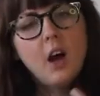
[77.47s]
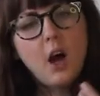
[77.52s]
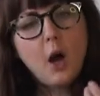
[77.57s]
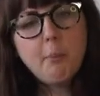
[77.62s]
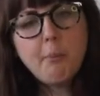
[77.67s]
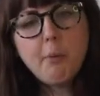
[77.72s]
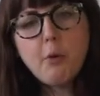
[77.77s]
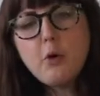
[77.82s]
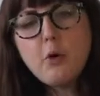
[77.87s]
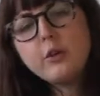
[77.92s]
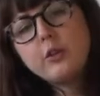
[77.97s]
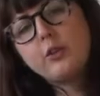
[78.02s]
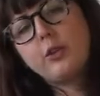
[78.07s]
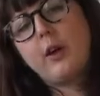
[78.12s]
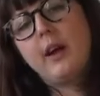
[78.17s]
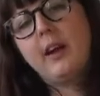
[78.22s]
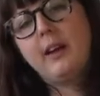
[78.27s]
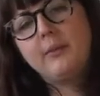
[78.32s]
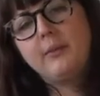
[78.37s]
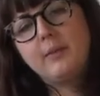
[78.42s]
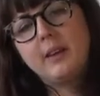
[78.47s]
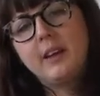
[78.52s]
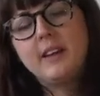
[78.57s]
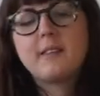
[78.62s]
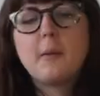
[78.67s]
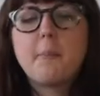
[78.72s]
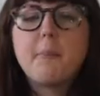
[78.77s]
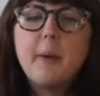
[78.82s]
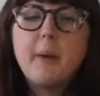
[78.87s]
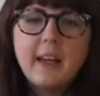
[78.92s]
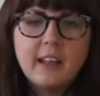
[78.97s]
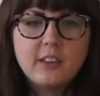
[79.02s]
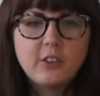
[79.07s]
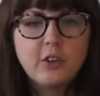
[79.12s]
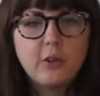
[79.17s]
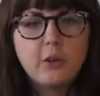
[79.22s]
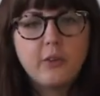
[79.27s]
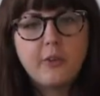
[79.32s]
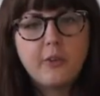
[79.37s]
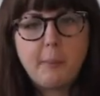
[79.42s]
A portrait is a
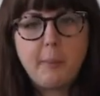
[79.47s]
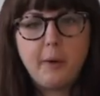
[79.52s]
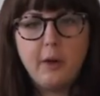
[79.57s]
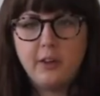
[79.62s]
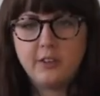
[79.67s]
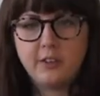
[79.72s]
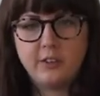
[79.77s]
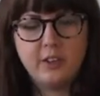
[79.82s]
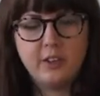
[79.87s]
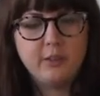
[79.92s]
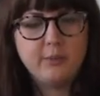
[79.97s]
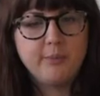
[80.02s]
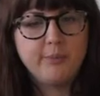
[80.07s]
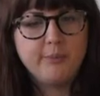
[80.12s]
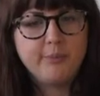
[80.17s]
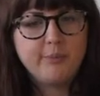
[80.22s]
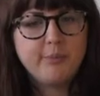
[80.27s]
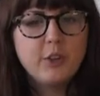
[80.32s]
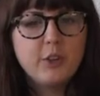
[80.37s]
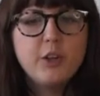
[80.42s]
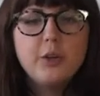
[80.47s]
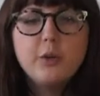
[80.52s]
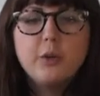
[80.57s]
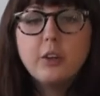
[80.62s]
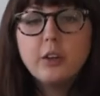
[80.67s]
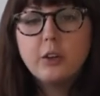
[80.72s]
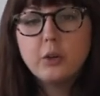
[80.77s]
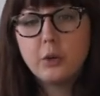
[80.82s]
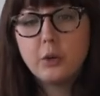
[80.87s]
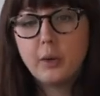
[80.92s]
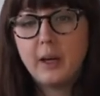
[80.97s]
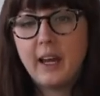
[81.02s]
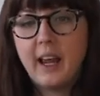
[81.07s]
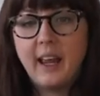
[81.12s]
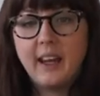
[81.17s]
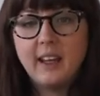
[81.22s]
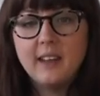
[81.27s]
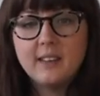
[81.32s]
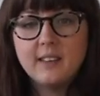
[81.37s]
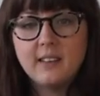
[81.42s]
picture of a person. You could
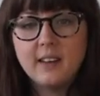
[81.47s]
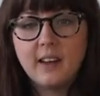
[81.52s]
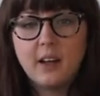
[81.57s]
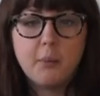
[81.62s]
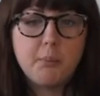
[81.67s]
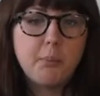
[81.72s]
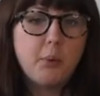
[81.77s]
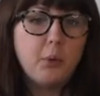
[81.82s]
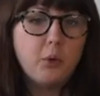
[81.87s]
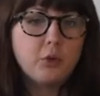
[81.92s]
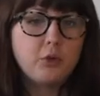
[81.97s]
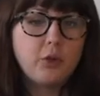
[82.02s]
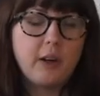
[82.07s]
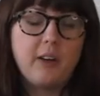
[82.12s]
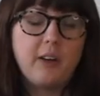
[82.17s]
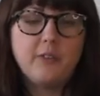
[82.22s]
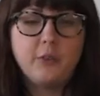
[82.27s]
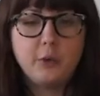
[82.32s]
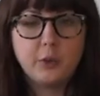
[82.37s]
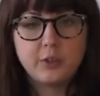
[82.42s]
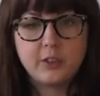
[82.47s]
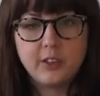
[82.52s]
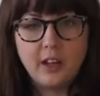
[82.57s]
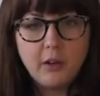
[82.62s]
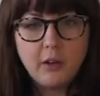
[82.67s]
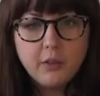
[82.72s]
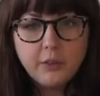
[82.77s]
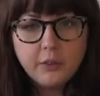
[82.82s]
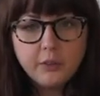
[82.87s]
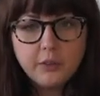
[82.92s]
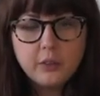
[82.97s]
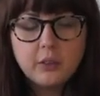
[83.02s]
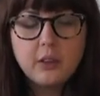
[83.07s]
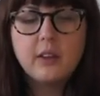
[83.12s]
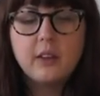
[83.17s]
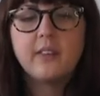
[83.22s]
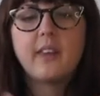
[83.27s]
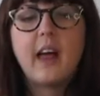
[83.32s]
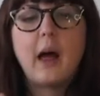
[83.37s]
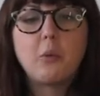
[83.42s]
create a portrait of yourself,
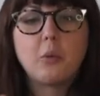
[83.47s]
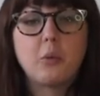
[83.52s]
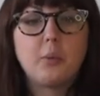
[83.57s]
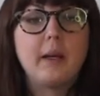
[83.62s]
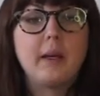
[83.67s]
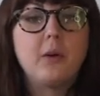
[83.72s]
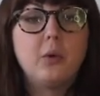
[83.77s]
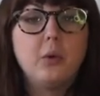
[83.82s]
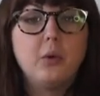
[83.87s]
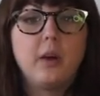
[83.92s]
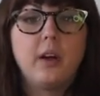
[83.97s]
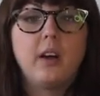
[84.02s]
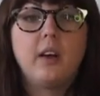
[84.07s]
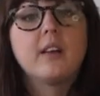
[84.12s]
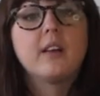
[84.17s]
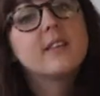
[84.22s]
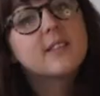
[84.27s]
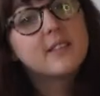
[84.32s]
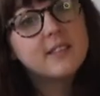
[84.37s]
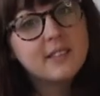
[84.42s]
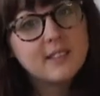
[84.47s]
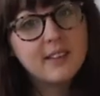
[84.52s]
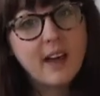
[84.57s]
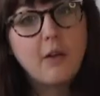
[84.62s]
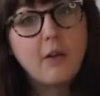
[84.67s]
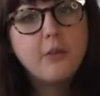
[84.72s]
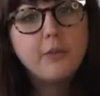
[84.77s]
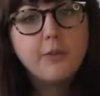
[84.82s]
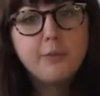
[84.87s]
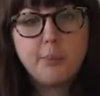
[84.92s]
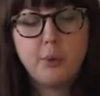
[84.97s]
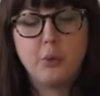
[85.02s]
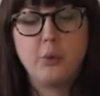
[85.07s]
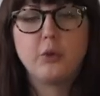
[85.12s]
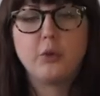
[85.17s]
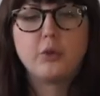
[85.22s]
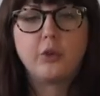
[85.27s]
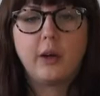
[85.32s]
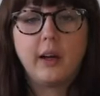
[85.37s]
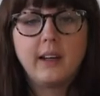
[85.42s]
and that would be called a
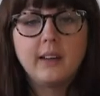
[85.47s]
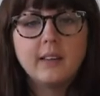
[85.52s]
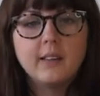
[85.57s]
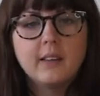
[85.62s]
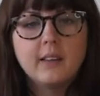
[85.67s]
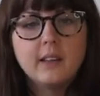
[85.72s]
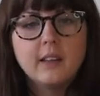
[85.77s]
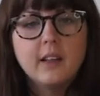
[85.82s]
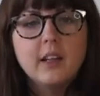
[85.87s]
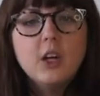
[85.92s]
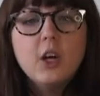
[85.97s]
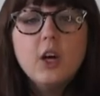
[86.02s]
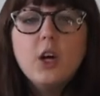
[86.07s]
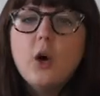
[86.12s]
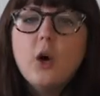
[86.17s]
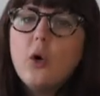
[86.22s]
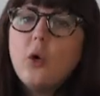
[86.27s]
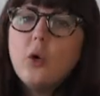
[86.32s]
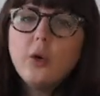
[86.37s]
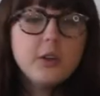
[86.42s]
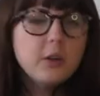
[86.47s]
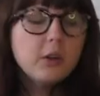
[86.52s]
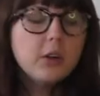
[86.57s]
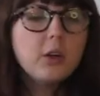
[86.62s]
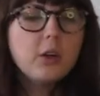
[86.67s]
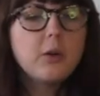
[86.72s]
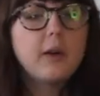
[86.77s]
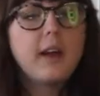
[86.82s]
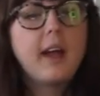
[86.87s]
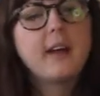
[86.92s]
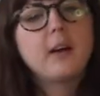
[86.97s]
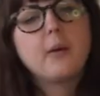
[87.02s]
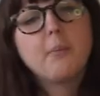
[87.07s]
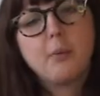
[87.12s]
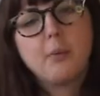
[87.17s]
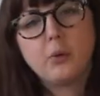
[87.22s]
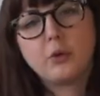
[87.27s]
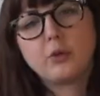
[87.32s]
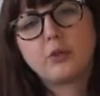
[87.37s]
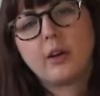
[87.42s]
self-portrait, or you could create a
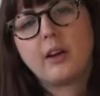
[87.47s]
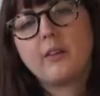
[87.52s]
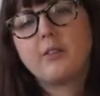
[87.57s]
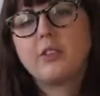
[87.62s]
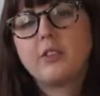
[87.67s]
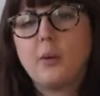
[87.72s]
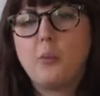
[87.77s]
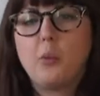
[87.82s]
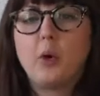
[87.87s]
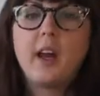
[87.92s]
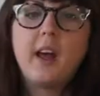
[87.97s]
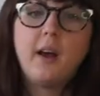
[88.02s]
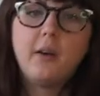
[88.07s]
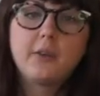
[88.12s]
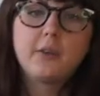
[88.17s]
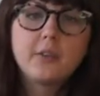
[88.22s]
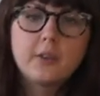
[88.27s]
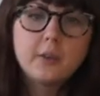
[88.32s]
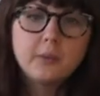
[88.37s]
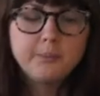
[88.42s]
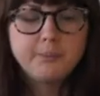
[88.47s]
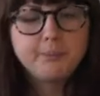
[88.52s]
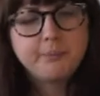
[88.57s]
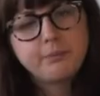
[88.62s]
portrait of someone else.